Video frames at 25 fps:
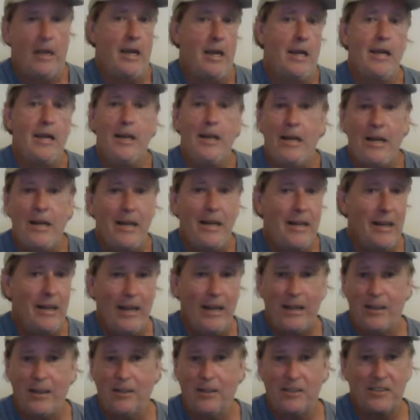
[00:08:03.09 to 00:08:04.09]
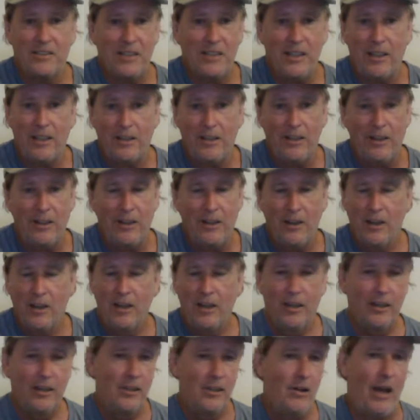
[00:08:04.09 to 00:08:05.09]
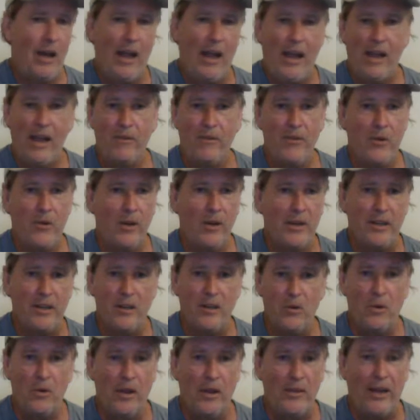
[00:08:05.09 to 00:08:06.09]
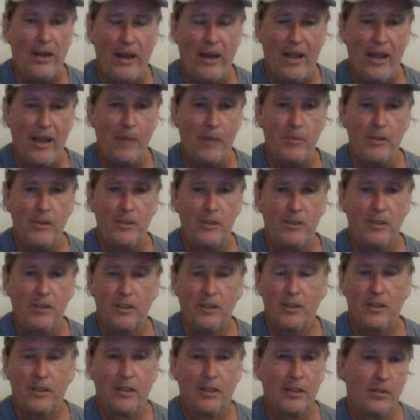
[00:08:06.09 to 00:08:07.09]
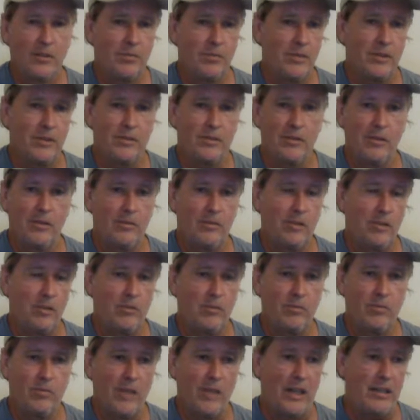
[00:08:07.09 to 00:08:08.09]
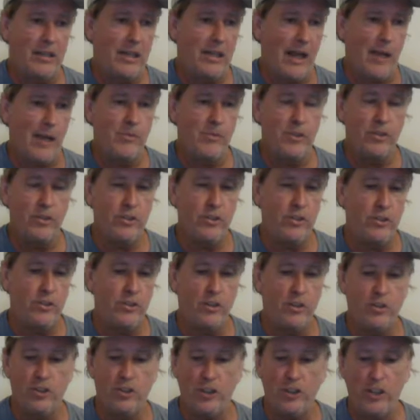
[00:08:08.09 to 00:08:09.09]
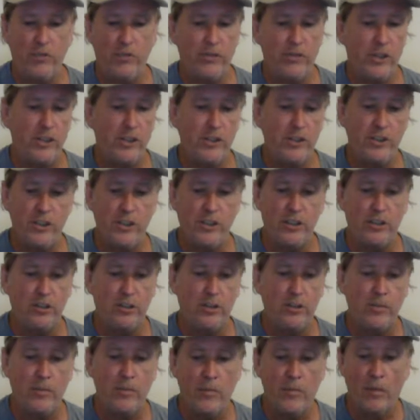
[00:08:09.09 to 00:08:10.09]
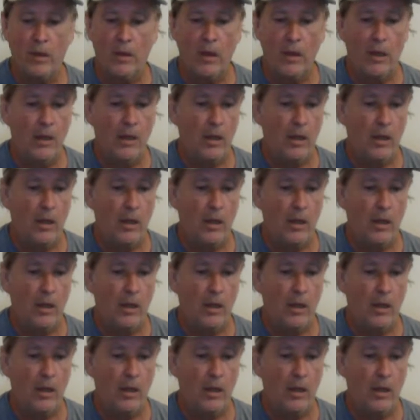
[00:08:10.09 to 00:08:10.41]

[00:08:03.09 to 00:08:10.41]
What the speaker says: It ain't gonna sell there. I have no idea why that happens, but at times there's just a shift in the system,